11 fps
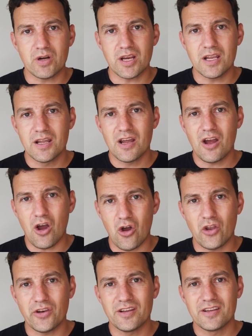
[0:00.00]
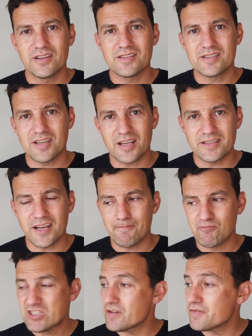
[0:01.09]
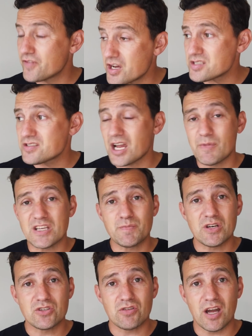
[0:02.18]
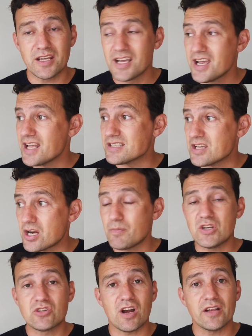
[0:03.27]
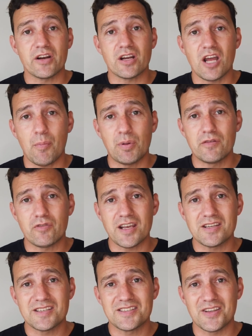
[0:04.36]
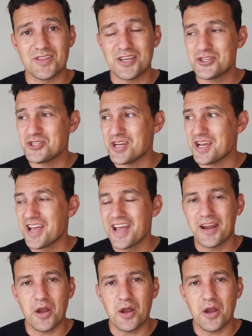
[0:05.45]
Prix on Sunday. It's the first time it's been tried. It's going to be trialled at a couple of races this year.